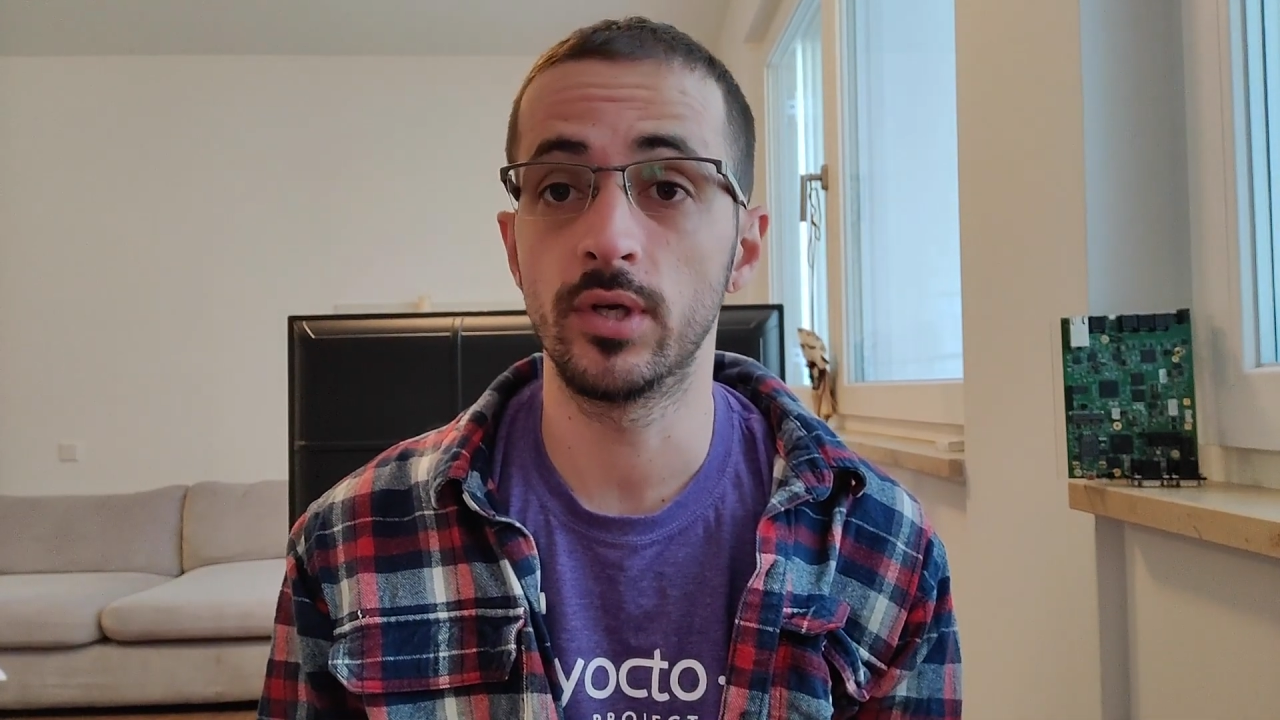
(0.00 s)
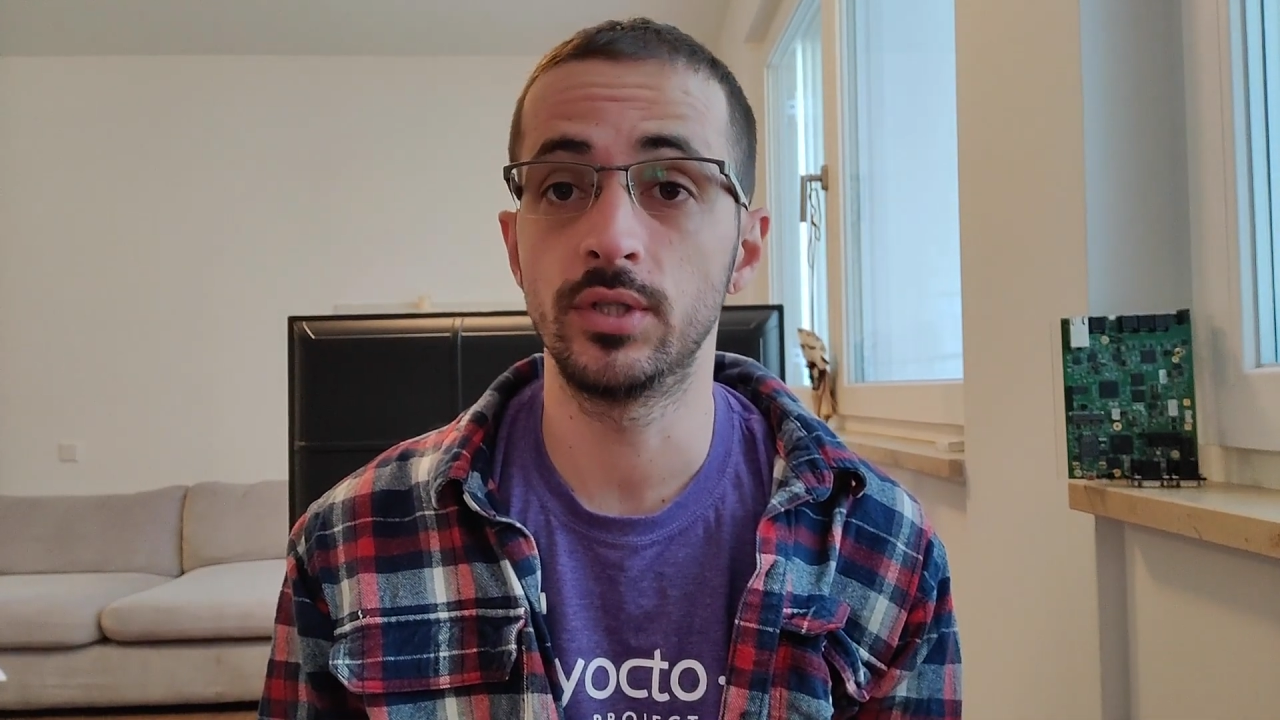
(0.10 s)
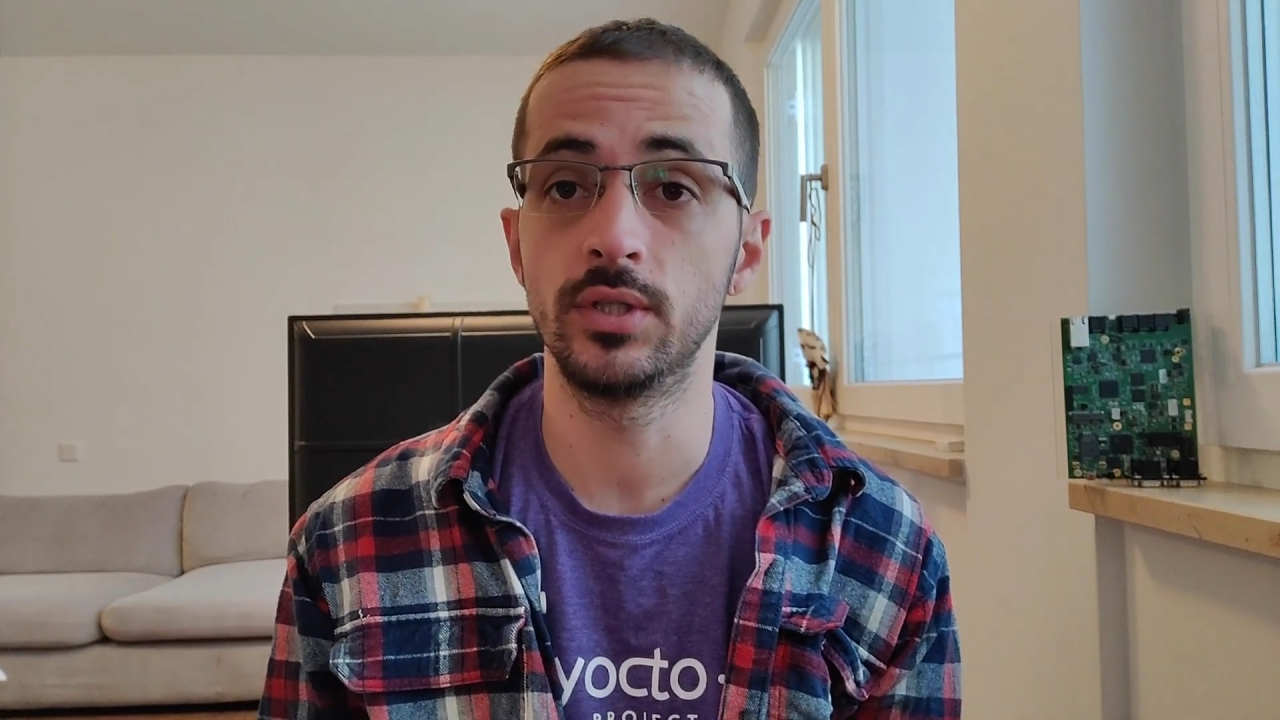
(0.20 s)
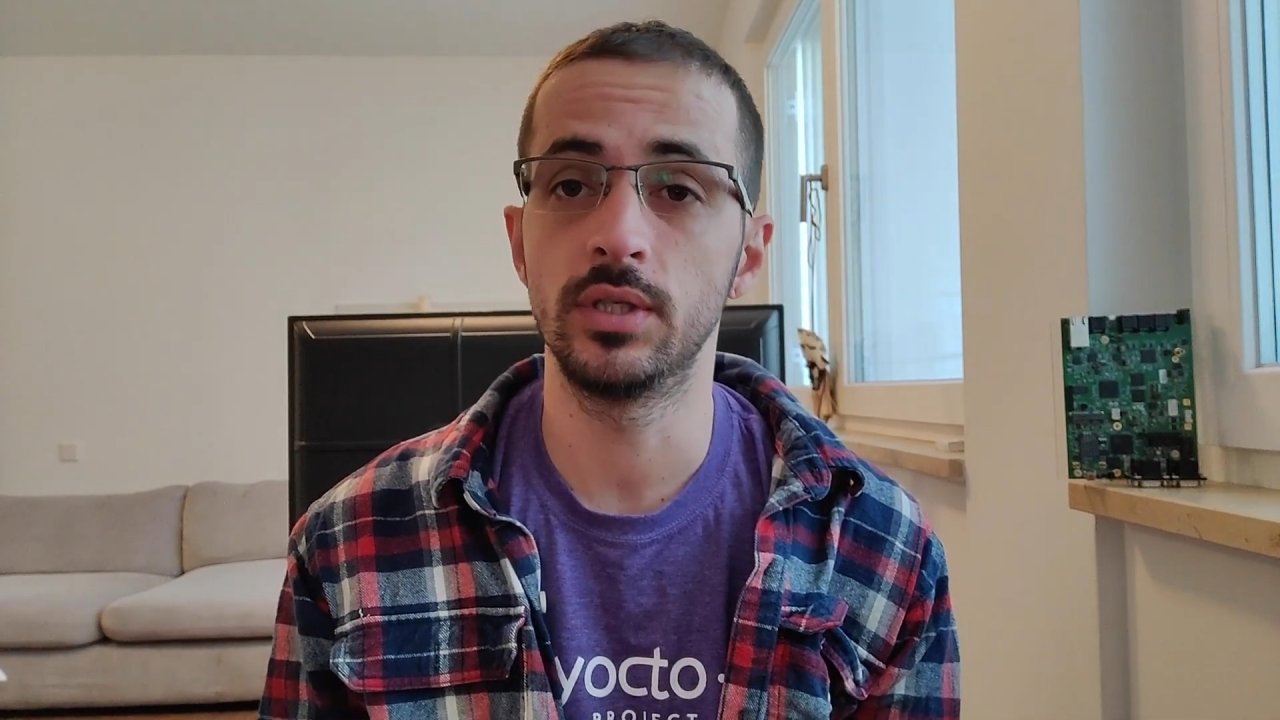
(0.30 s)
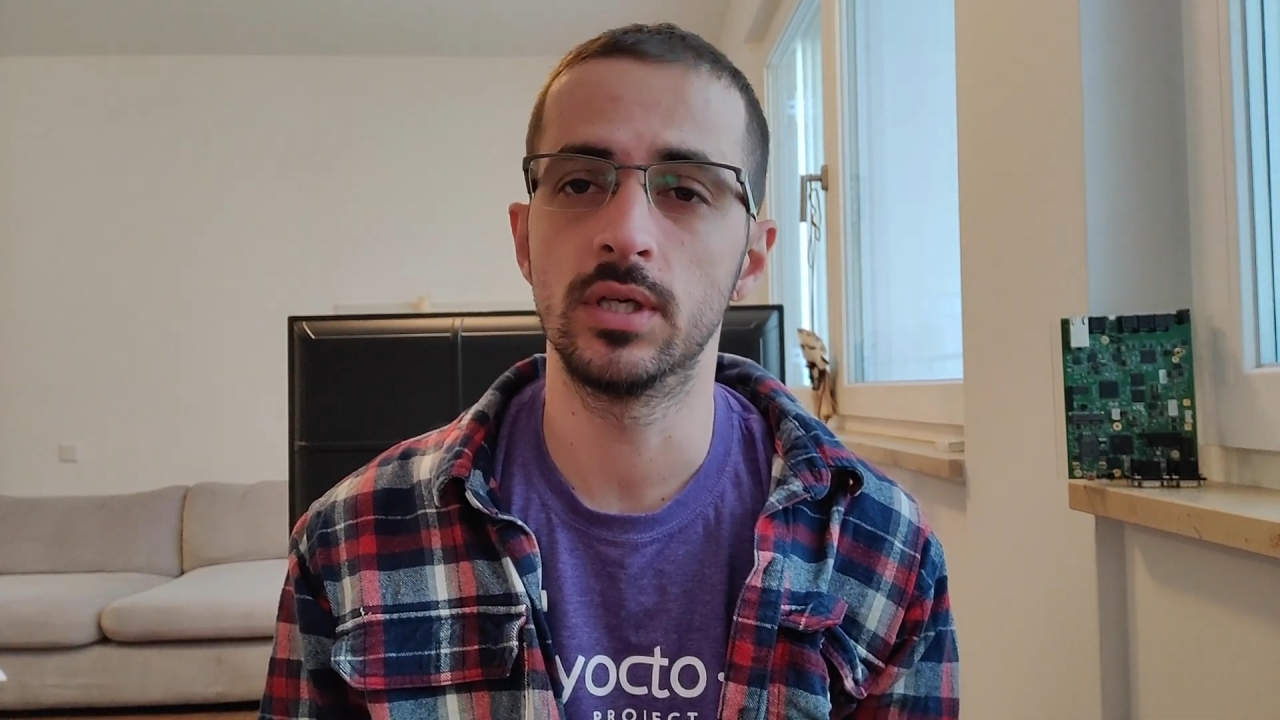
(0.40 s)

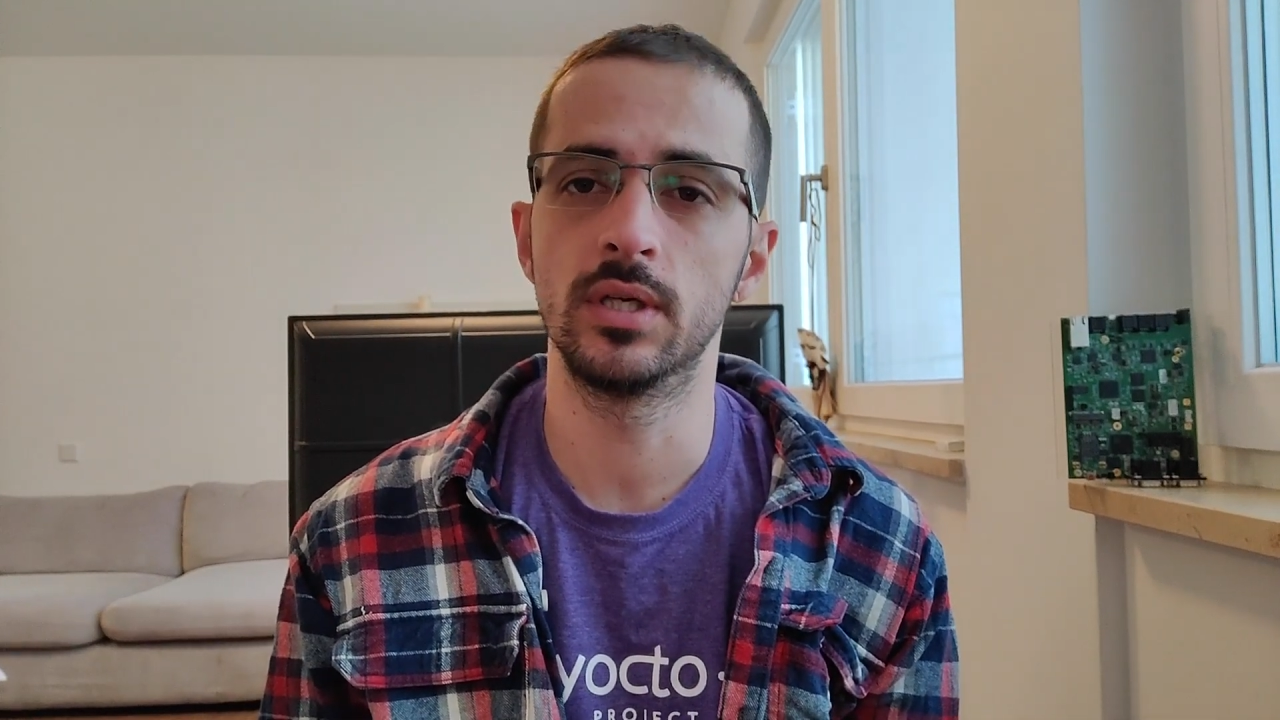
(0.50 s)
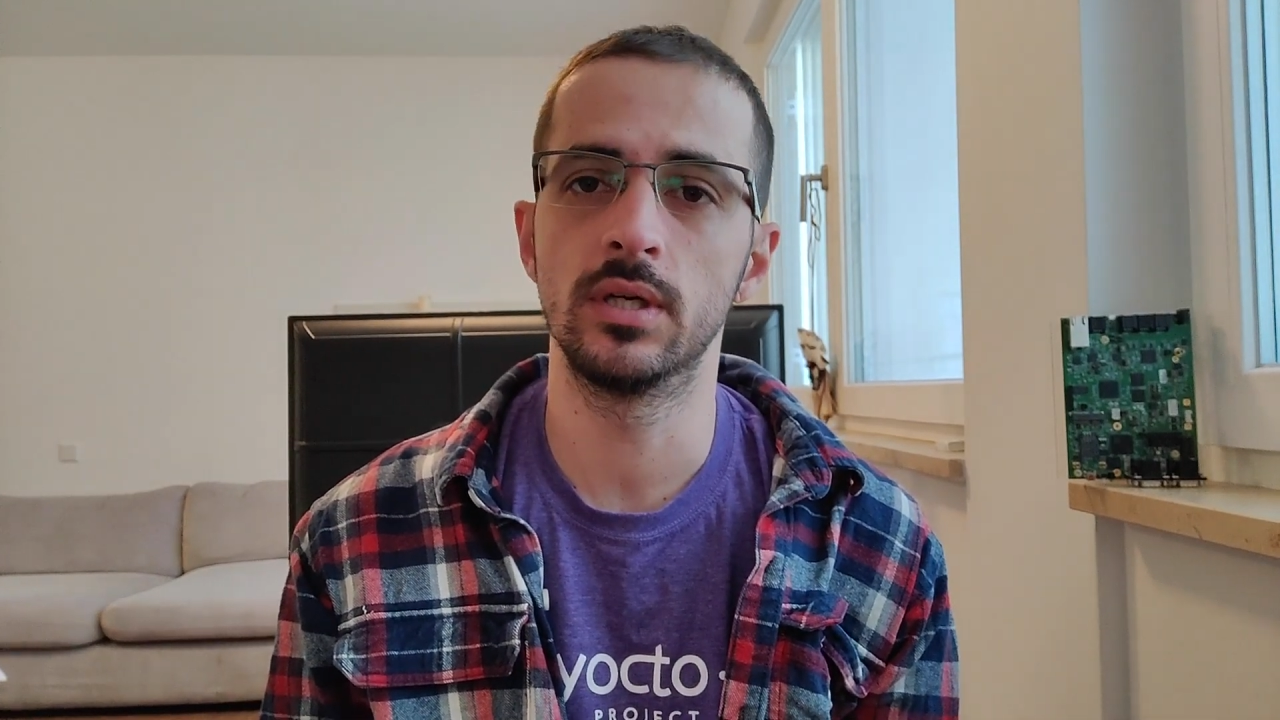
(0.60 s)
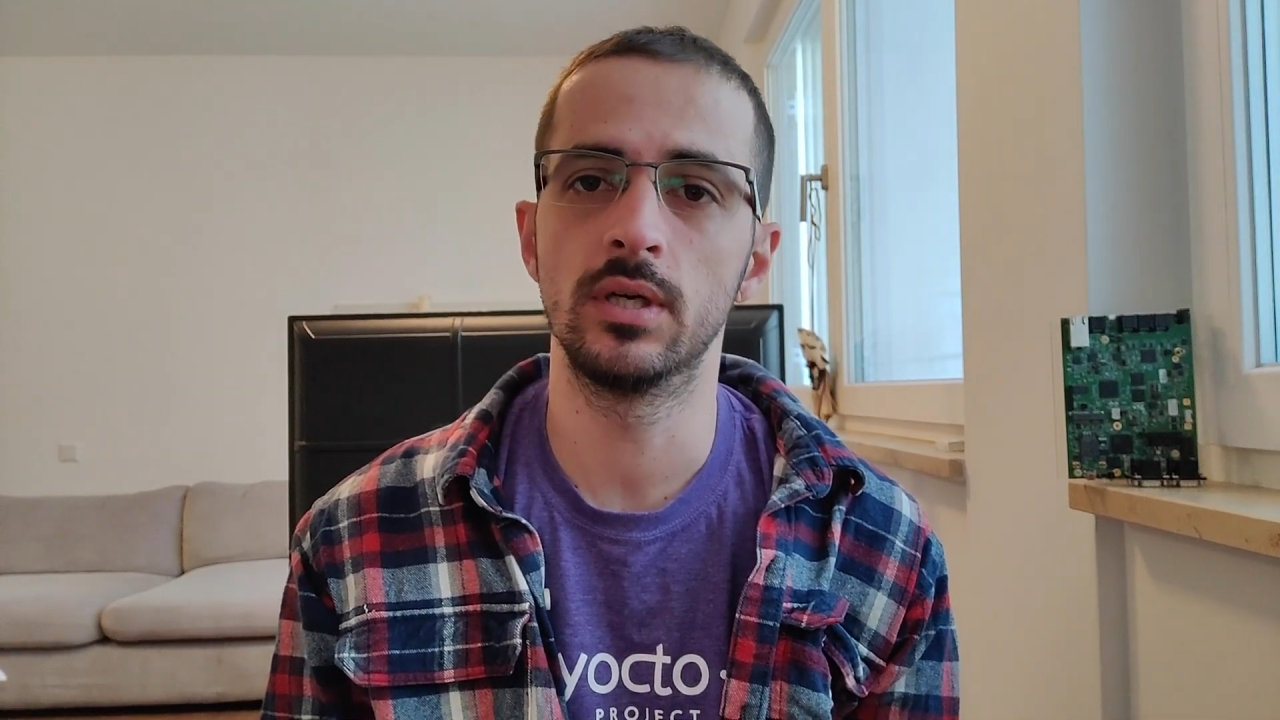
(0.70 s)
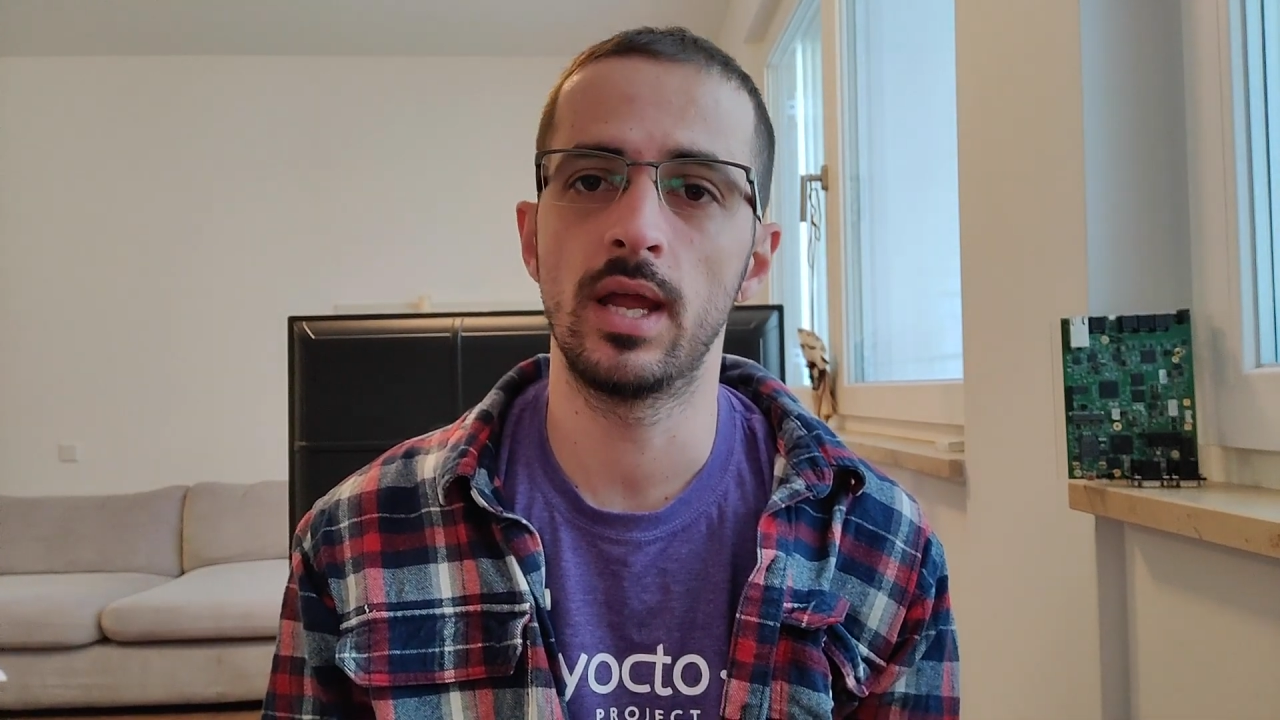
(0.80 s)
engineer